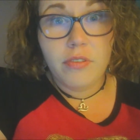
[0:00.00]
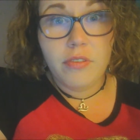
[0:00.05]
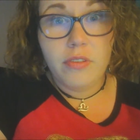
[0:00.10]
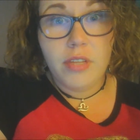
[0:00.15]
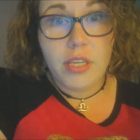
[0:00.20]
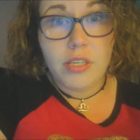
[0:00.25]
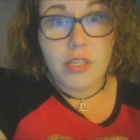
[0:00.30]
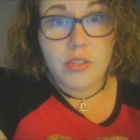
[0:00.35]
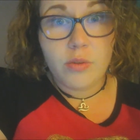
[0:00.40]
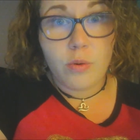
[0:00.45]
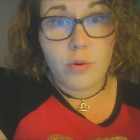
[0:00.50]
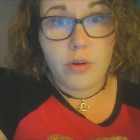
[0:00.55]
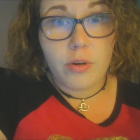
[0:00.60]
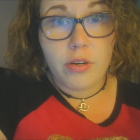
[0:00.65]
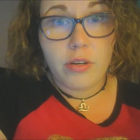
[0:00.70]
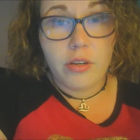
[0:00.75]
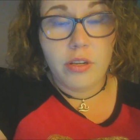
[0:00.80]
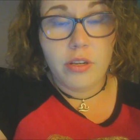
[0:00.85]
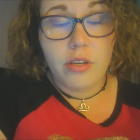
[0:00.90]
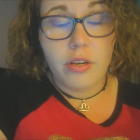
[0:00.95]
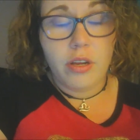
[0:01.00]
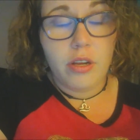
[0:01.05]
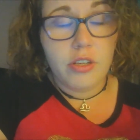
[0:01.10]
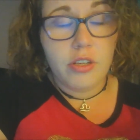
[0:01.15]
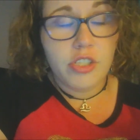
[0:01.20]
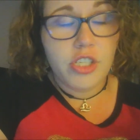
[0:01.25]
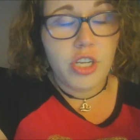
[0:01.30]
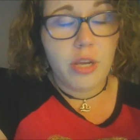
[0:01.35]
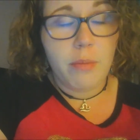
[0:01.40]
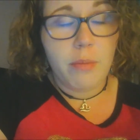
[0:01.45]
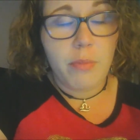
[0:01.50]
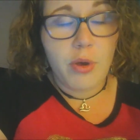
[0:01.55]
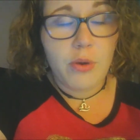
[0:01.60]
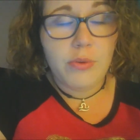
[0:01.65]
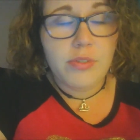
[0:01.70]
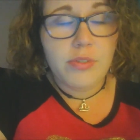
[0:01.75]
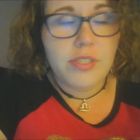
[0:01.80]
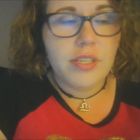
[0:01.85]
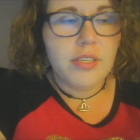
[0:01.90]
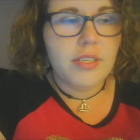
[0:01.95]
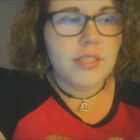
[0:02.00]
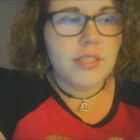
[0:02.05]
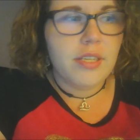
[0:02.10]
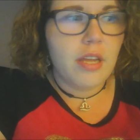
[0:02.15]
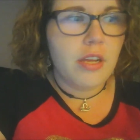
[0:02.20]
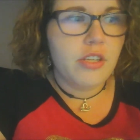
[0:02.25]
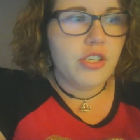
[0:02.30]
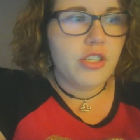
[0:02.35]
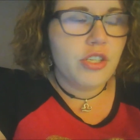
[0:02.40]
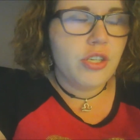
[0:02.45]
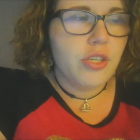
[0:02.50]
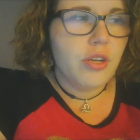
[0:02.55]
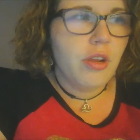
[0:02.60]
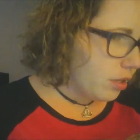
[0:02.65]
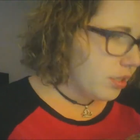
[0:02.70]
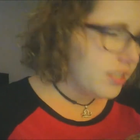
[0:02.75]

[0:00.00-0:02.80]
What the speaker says: these GMOs and such.